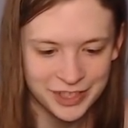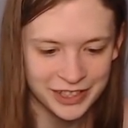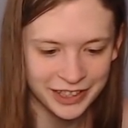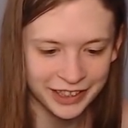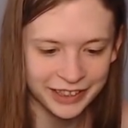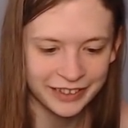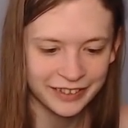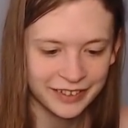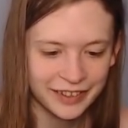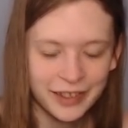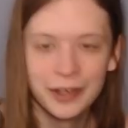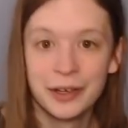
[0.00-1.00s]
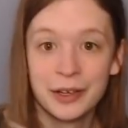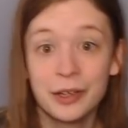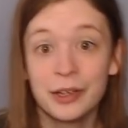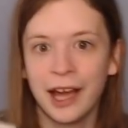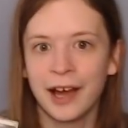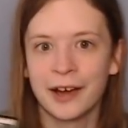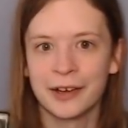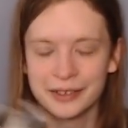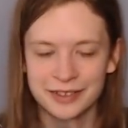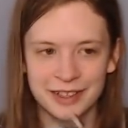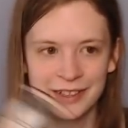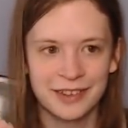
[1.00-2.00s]
Just like, yeah,
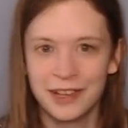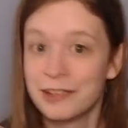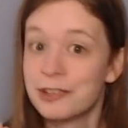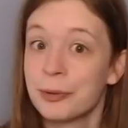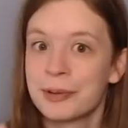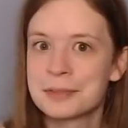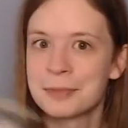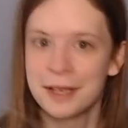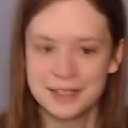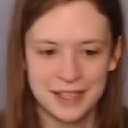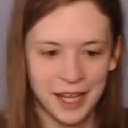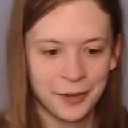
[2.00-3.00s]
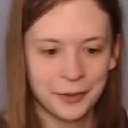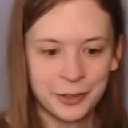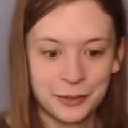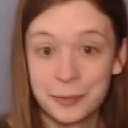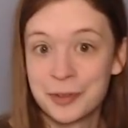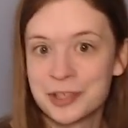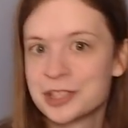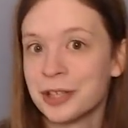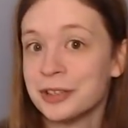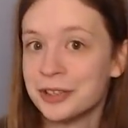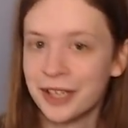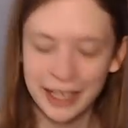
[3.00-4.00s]
no one expects the counter from the
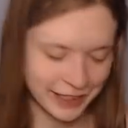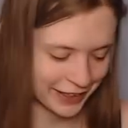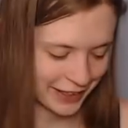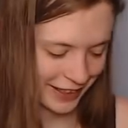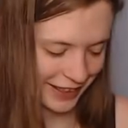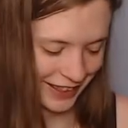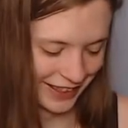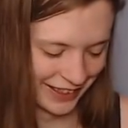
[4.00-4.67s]
Jund deck.